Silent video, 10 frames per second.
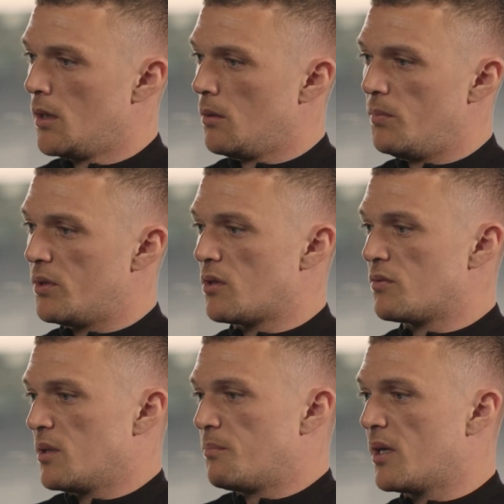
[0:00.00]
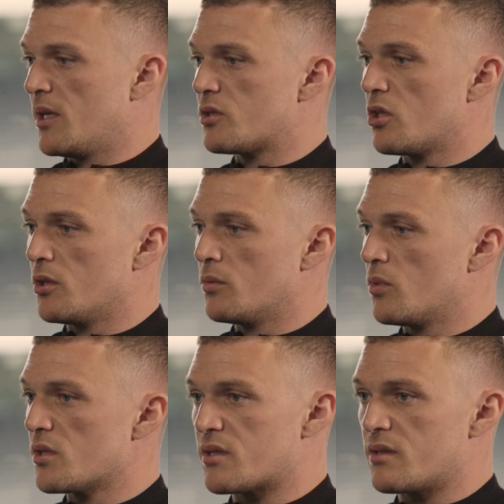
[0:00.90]
Because obviously playing at Tottenham
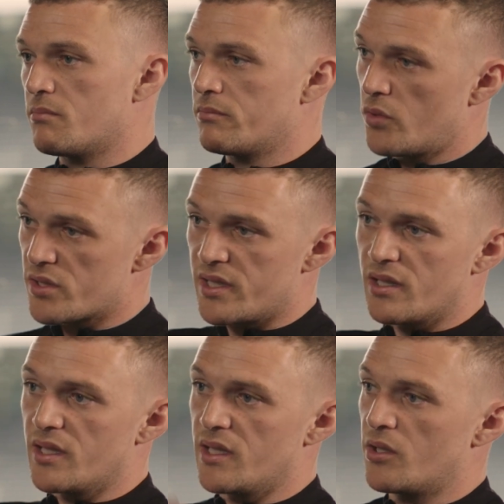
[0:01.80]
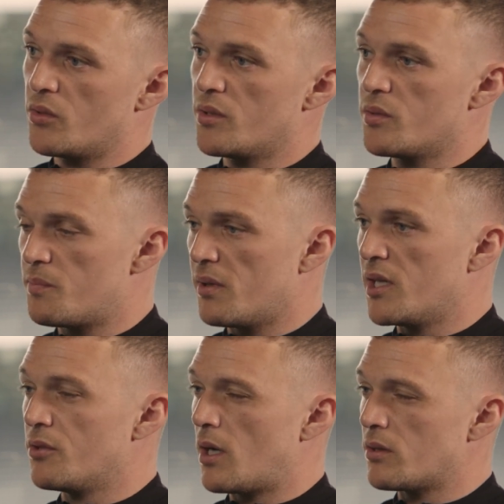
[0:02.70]
was the elite. You was
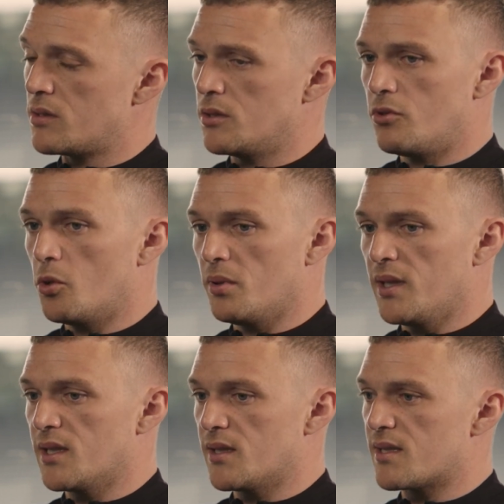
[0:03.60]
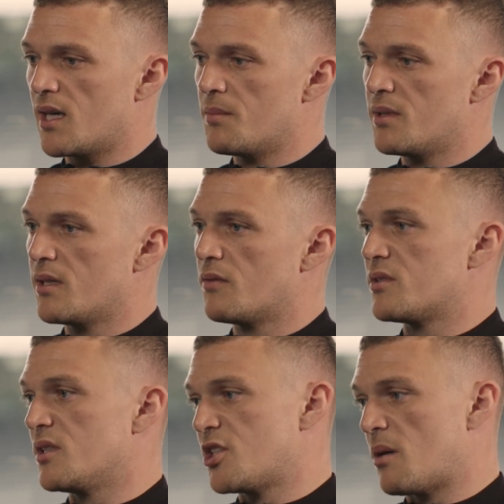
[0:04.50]
playing. I was in the Europa League at the time, and then obviously
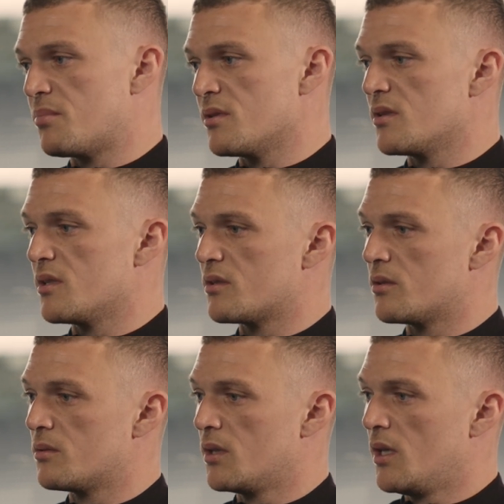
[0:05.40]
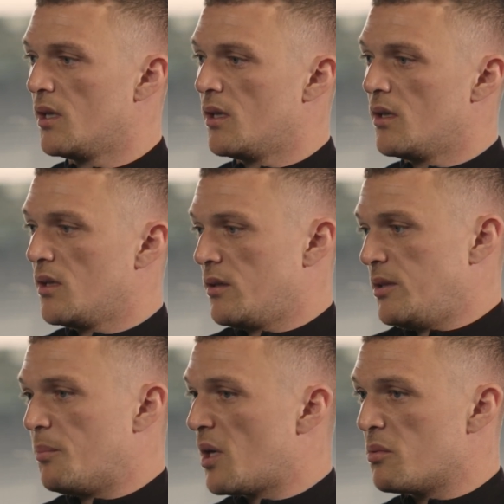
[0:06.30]
the Champions League. So you're
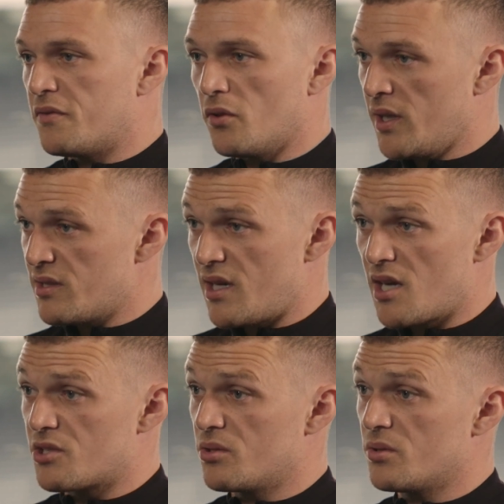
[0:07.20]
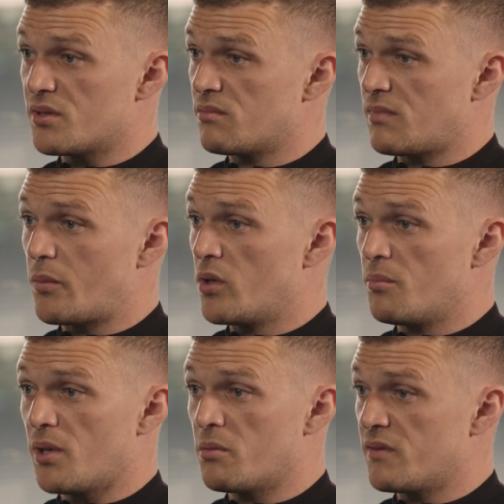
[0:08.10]
playing with fully internationals. I weren't
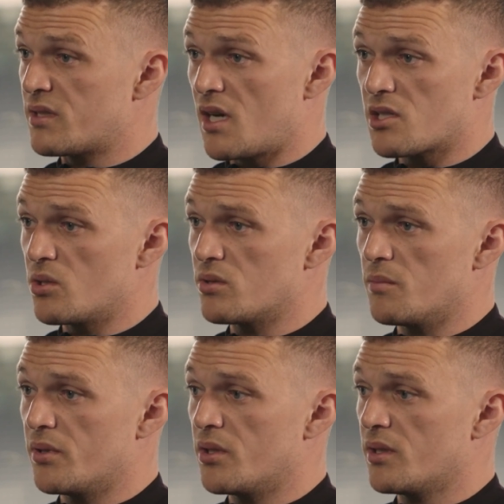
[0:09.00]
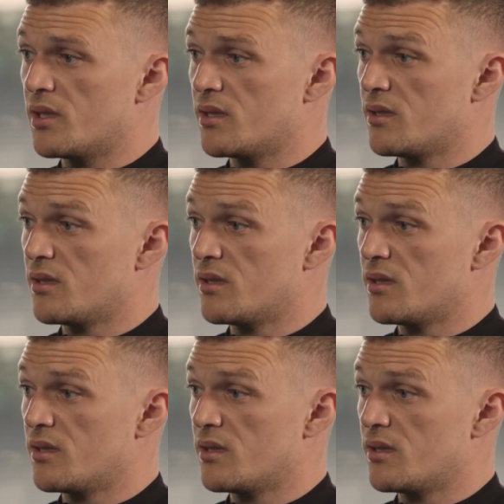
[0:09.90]
playing with internationals at Burnley.